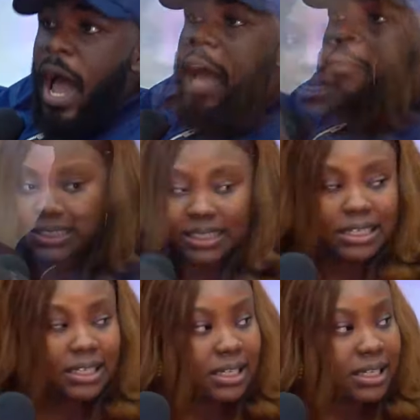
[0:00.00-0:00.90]
And
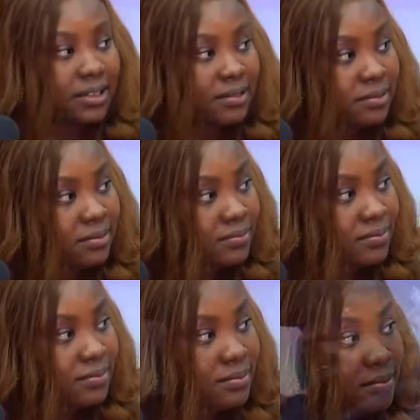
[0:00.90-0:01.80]
because
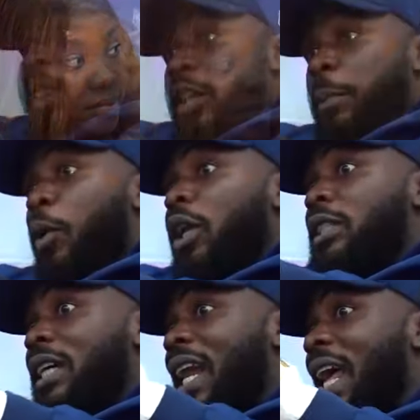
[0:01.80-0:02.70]
now, the
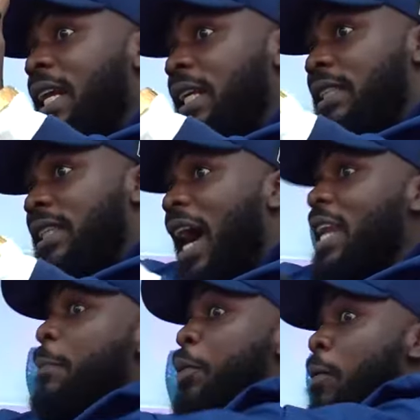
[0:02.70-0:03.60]
political elite had a
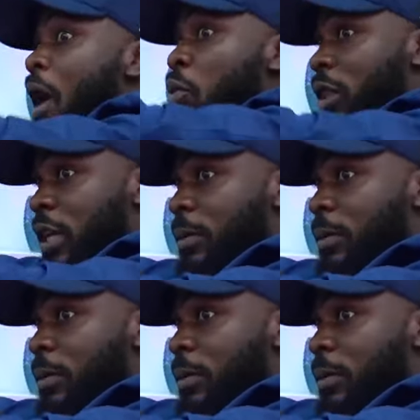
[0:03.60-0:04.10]
problem with him.